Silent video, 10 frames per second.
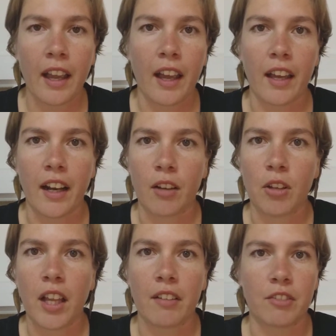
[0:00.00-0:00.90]
and I
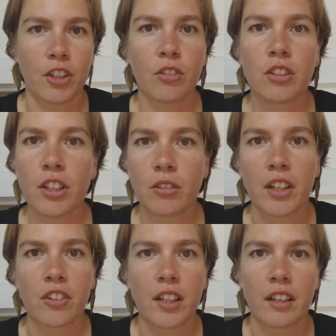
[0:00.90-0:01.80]
will have no clue.
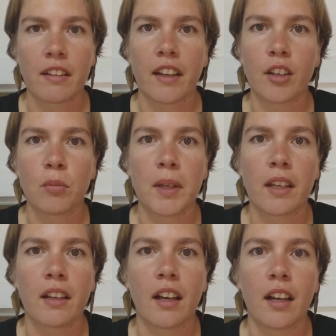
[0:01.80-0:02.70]
And she can say to
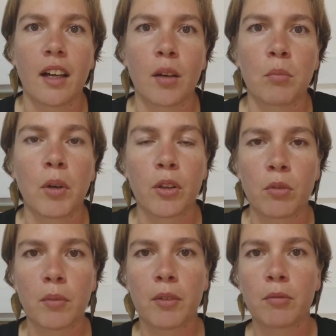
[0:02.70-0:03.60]
me, well, the
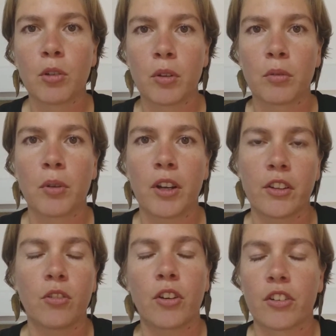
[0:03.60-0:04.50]
woman who was wearing
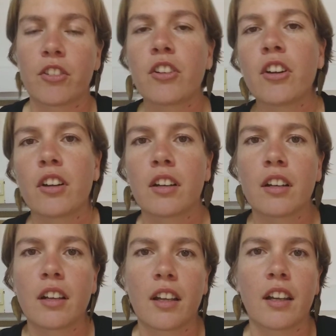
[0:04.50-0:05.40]
the orange skirt,
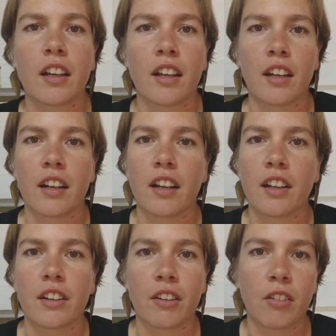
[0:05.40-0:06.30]
and
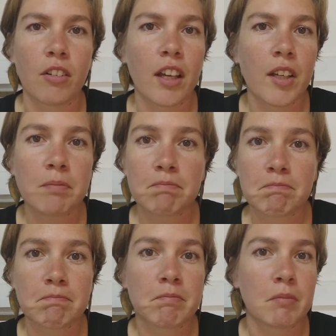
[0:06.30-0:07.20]
I'll go, okay,
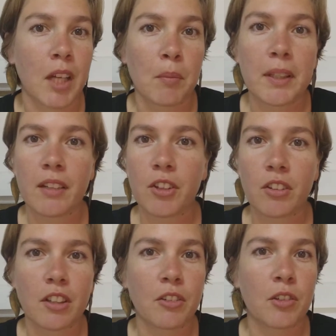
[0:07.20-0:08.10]
I believe you
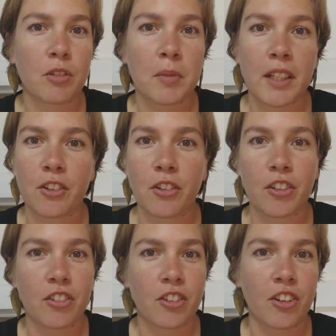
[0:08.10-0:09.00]
that there was a woman in an
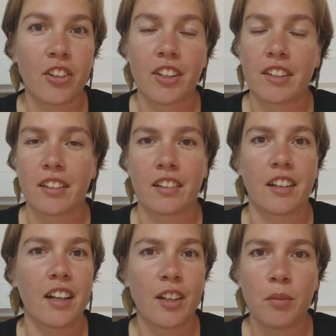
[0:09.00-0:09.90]
orange skirt. This is
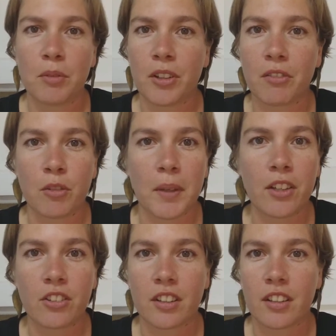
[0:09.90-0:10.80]
not helpful
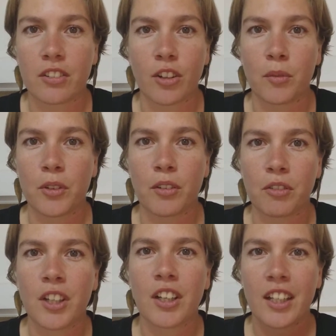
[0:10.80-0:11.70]
information in terms of
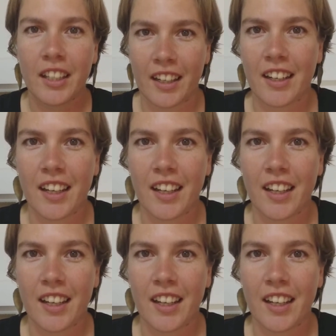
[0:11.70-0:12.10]
getting